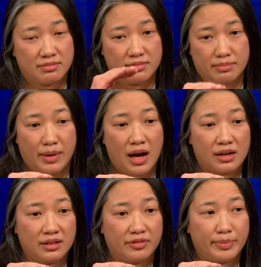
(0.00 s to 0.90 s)

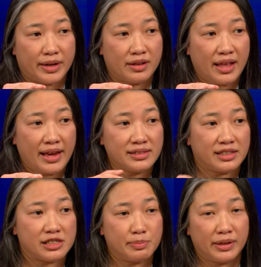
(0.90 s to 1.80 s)
bottle of Miralax
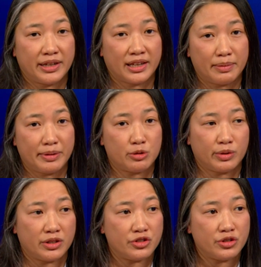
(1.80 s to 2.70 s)
and splitting it
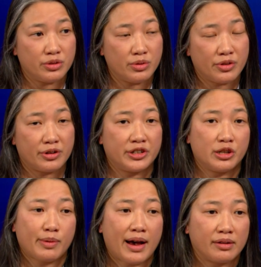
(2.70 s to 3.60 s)
between two
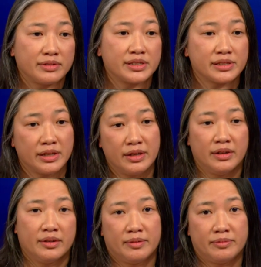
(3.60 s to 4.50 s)
32 ounce
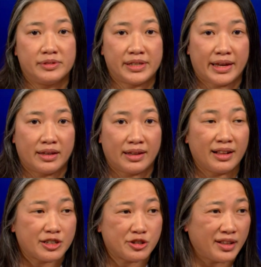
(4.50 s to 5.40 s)
say,
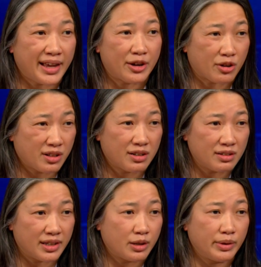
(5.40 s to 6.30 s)
electrolyte or clear
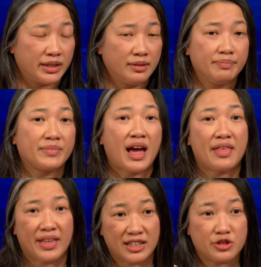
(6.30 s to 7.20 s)
liquid,
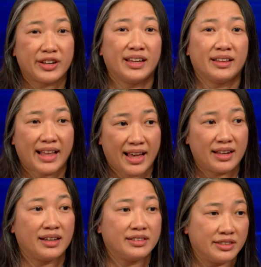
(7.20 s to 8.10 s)
and then drinking
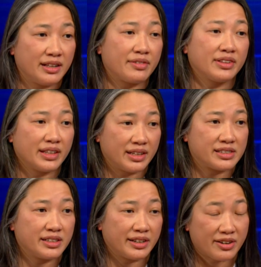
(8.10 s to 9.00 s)
that until everything
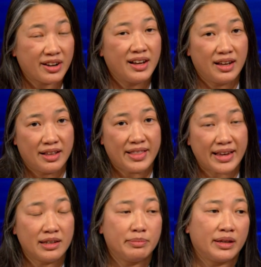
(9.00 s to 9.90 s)
is clear.
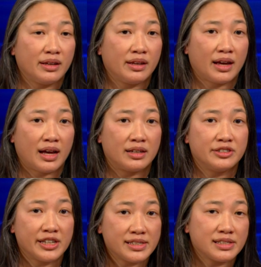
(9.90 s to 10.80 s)
That can be uh,
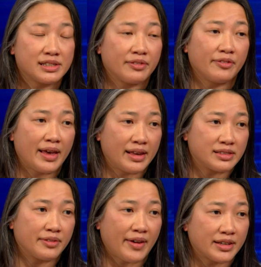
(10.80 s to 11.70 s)
just as,
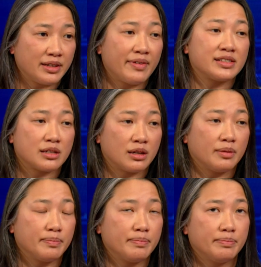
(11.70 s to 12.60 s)
as effective as
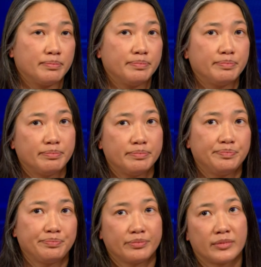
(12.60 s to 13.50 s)
a
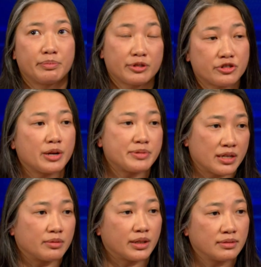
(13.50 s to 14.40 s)

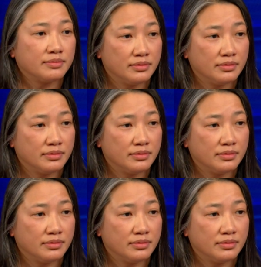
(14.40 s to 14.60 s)
prescription one.